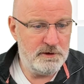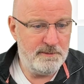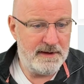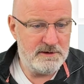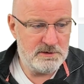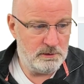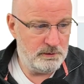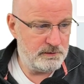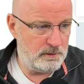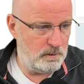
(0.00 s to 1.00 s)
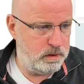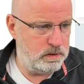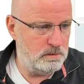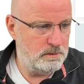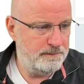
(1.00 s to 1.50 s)
fundamentals,
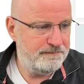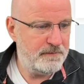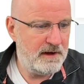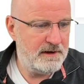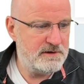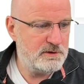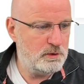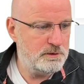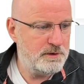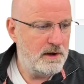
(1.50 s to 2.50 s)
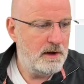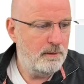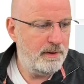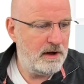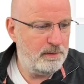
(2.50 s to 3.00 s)
and it's called
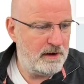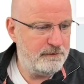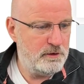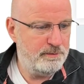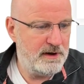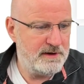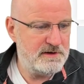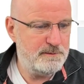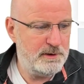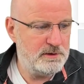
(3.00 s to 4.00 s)
Power Platform Practice,